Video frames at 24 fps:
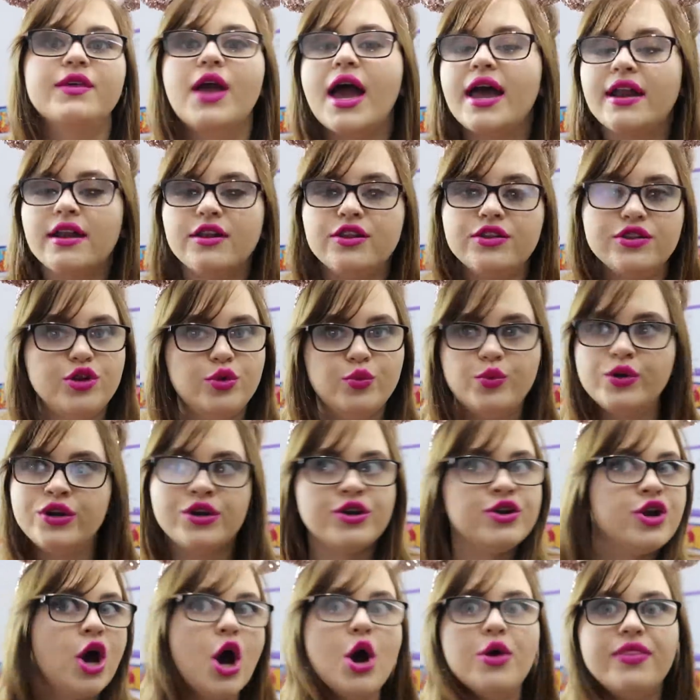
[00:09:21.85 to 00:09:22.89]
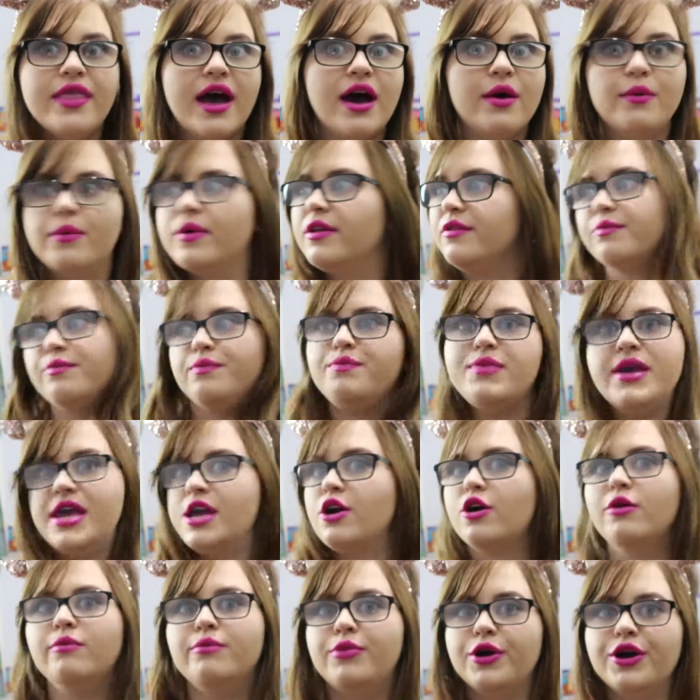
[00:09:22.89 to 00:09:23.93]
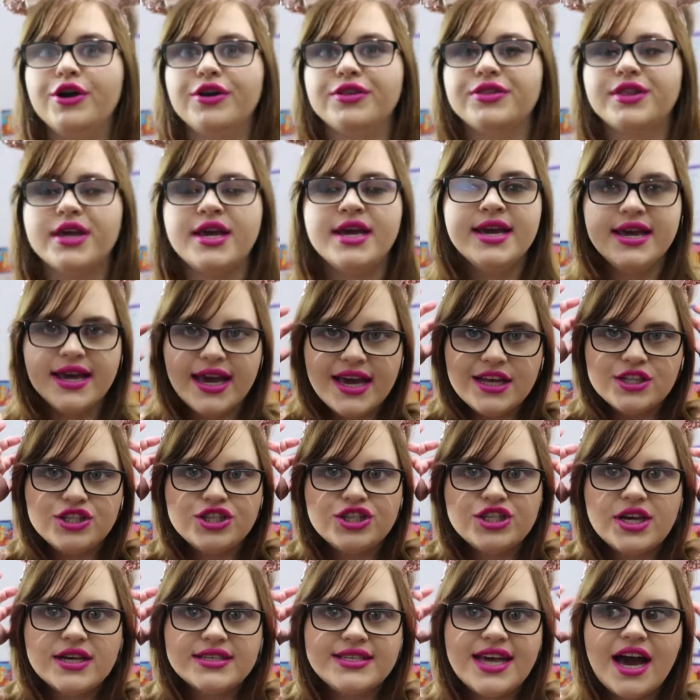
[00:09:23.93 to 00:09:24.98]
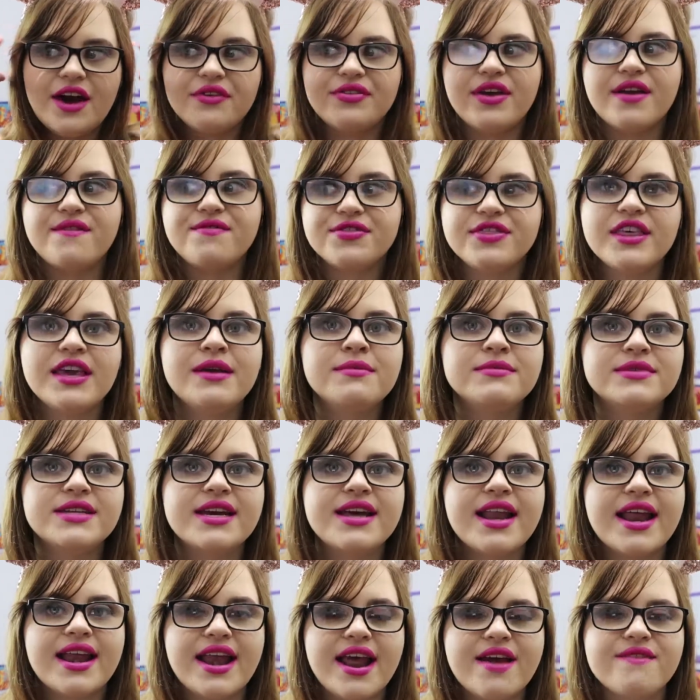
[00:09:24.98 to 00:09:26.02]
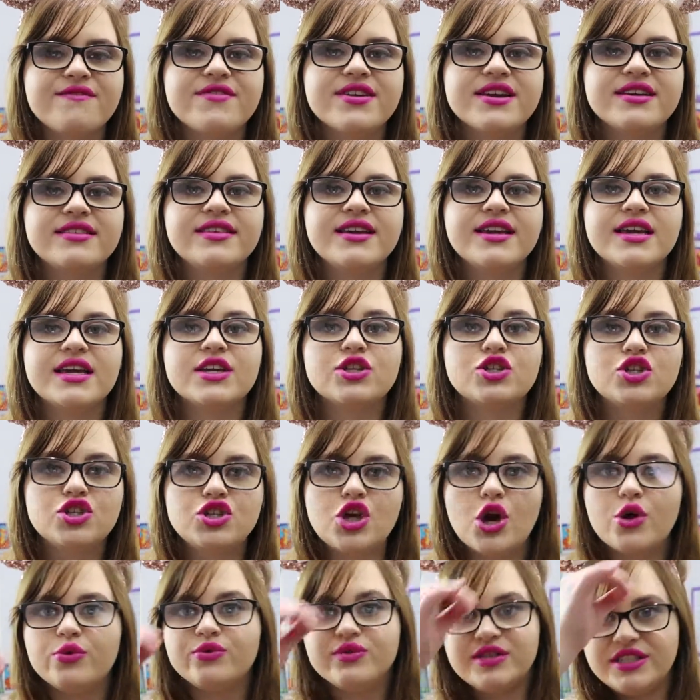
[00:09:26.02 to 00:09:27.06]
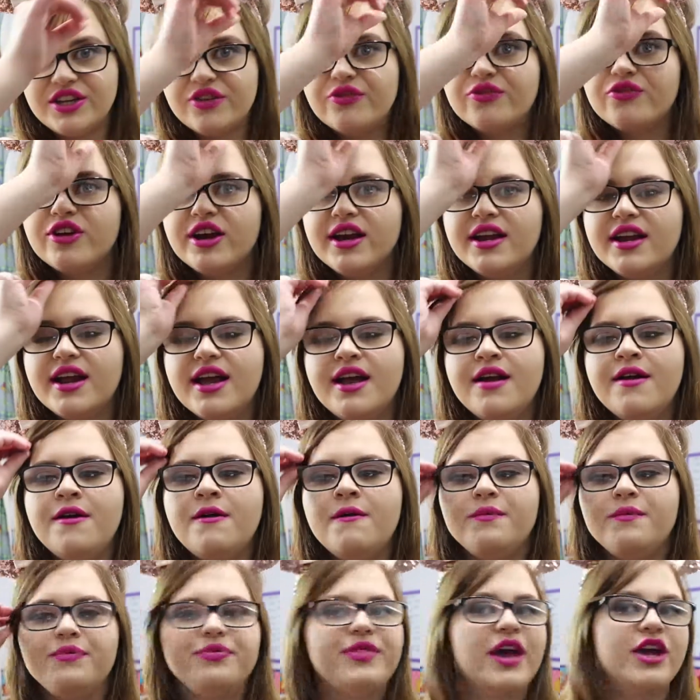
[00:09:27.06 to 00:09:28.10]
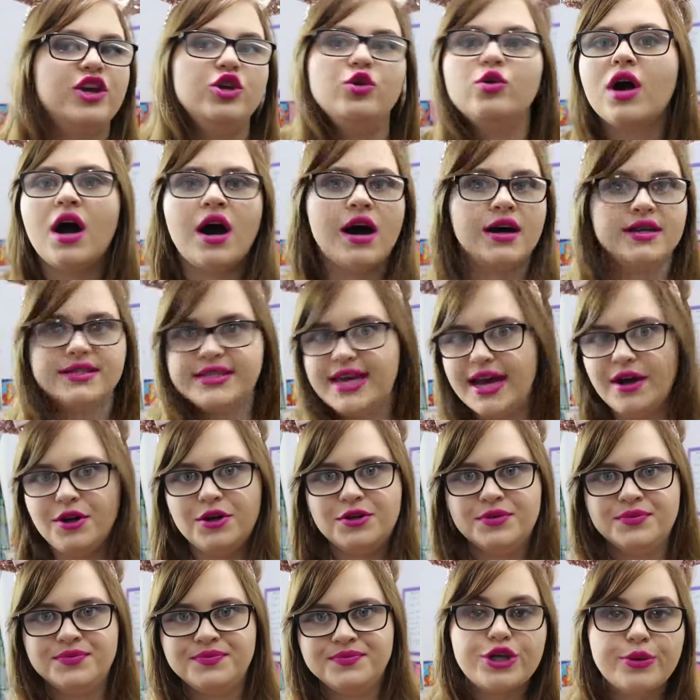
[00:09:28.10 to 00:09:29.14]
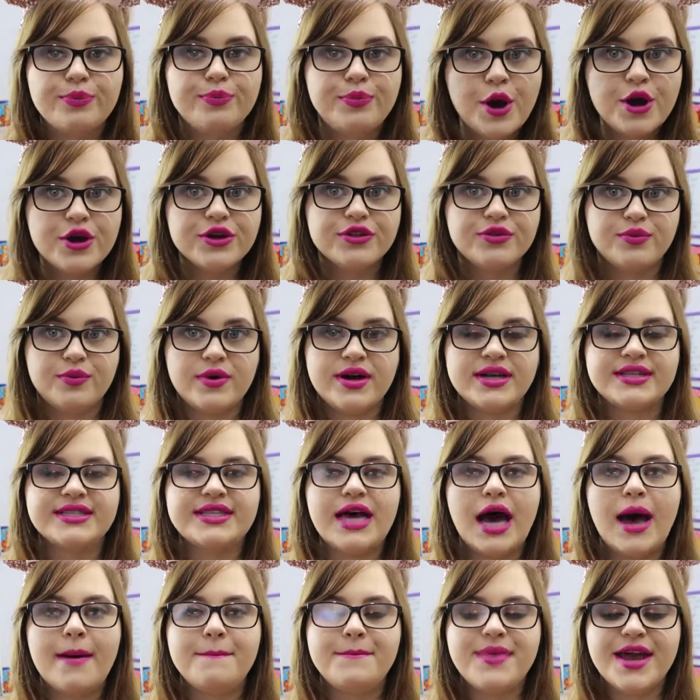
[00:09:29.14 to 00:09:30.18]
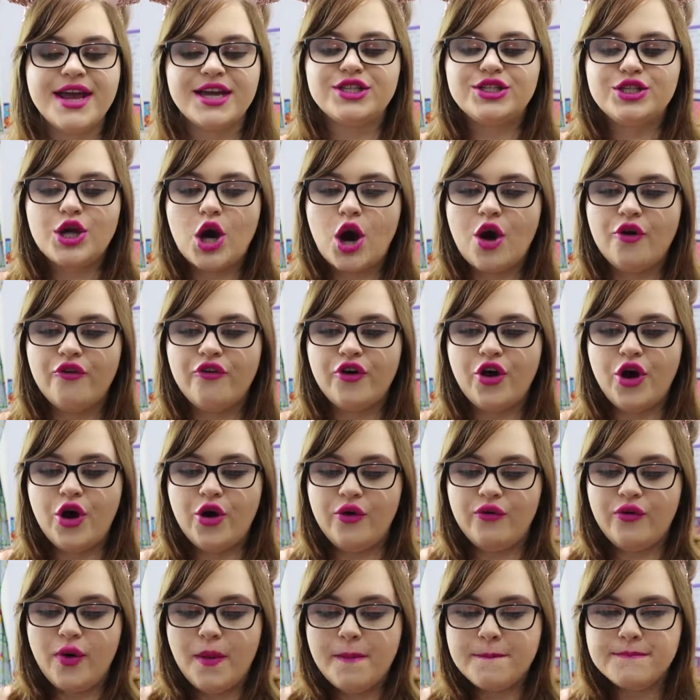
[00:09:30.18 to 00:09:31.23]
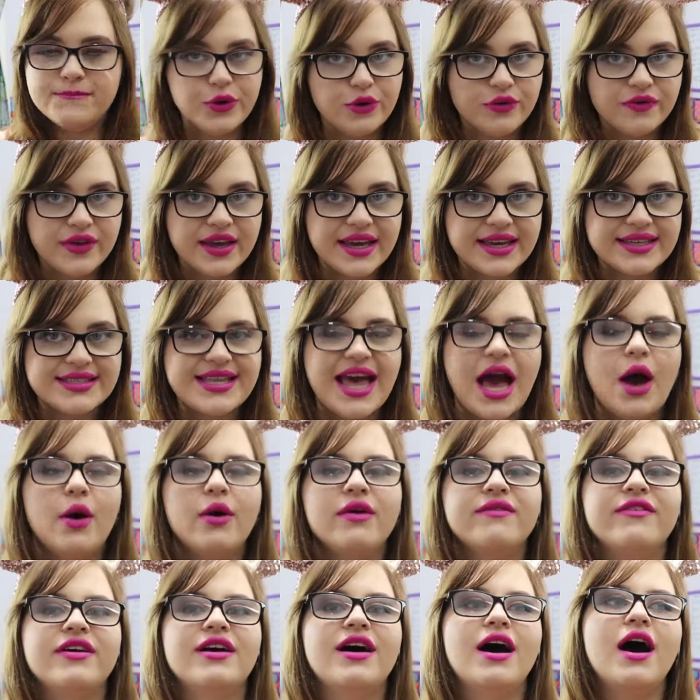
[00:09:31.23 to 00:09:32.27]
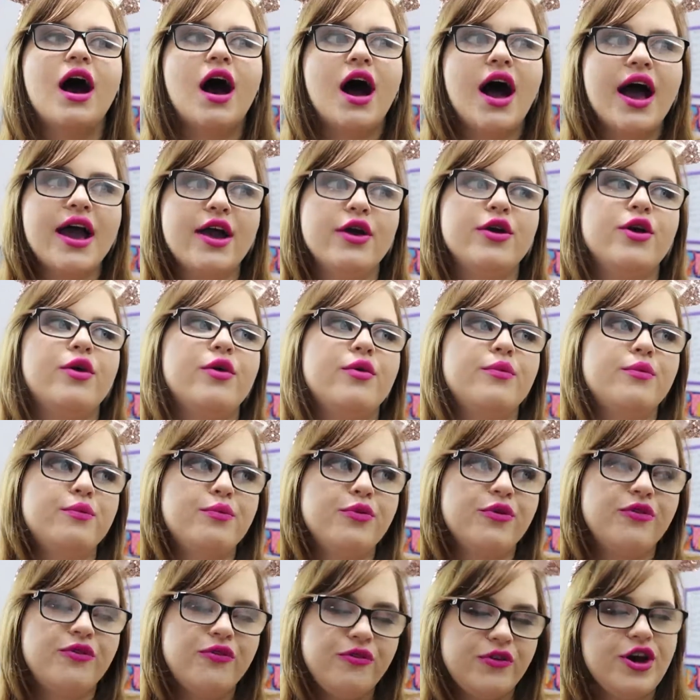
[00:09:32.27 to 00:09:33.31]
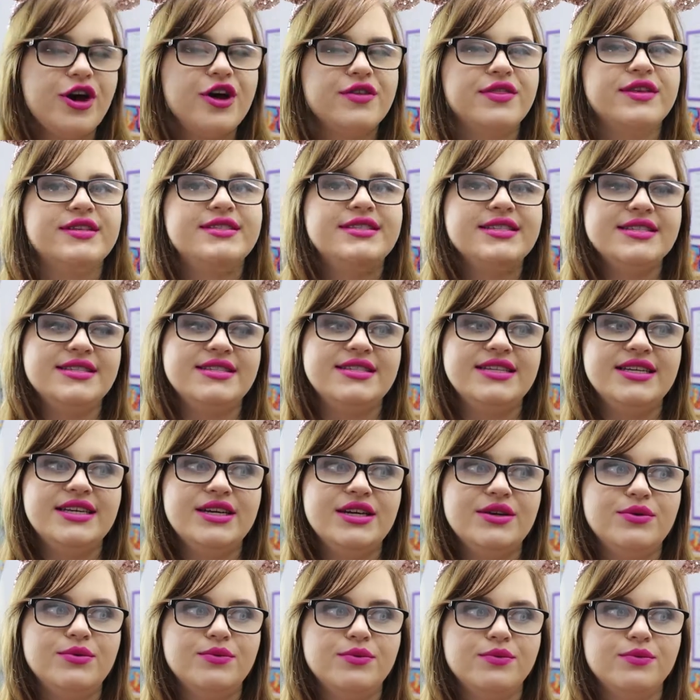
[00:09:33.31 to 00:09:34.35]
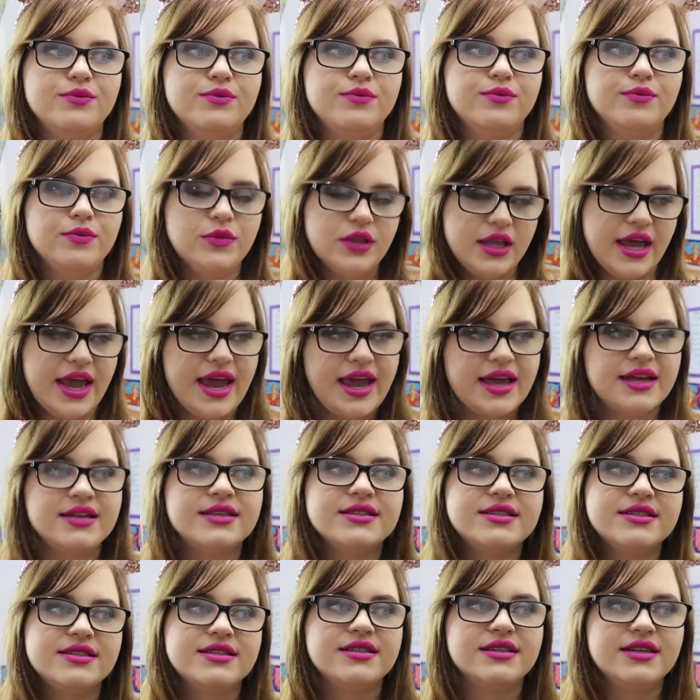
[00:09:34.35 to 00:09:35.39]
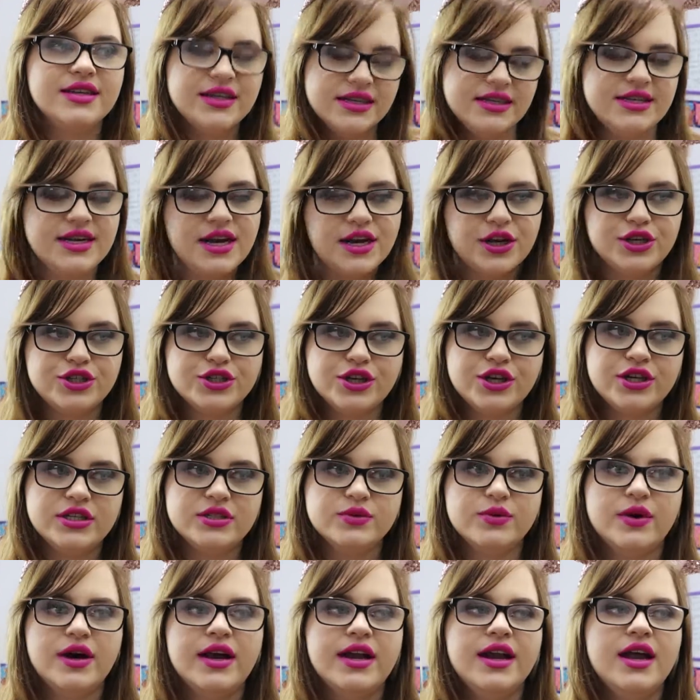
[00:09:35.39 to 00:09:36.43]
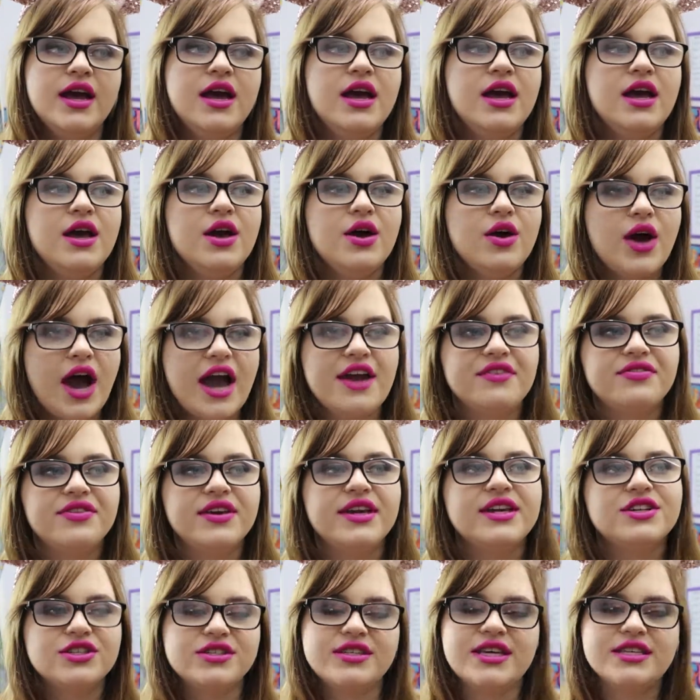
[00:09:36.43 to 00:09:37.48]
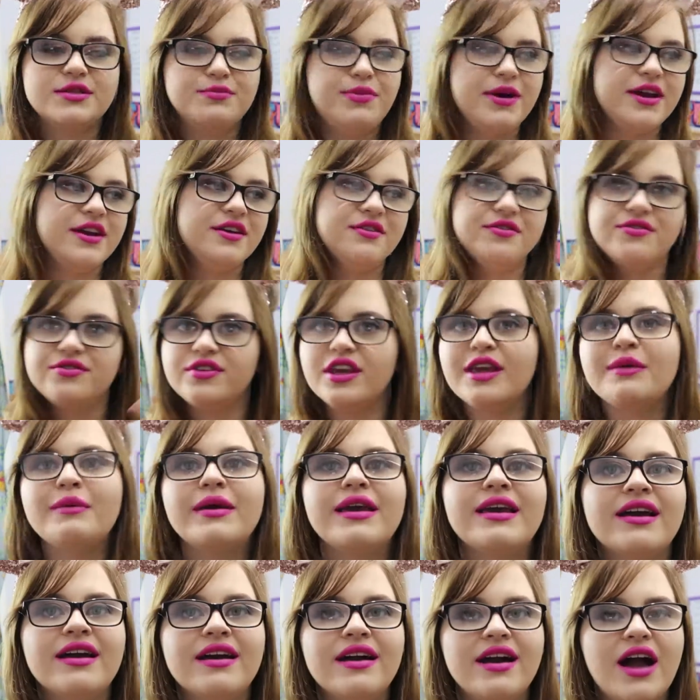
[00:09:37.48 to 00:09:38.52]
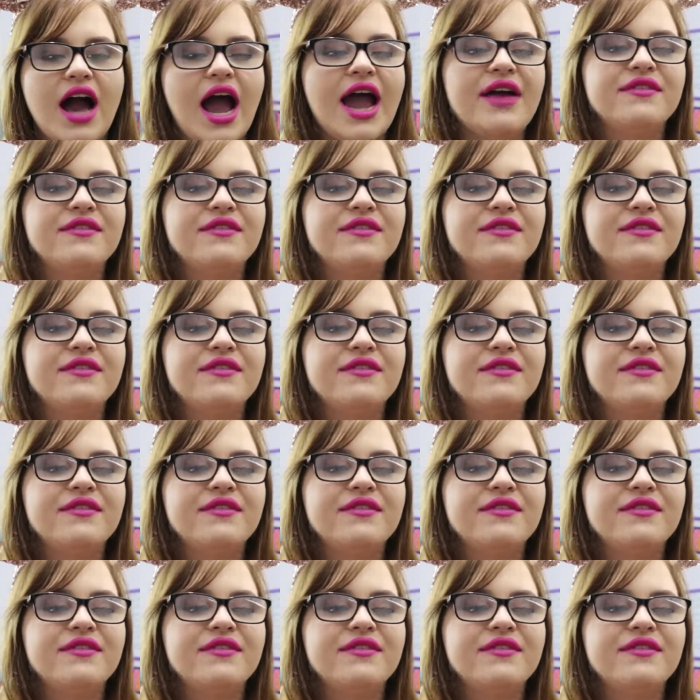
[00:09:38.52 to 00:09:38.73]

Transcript: And you wouldn't know that when being on both. It's just how they've themed it, and everything is so different that you can't tell. So both ones are based off of movies. However, I prefer the Disneyland Indiana Jones one. I think it just has better theming.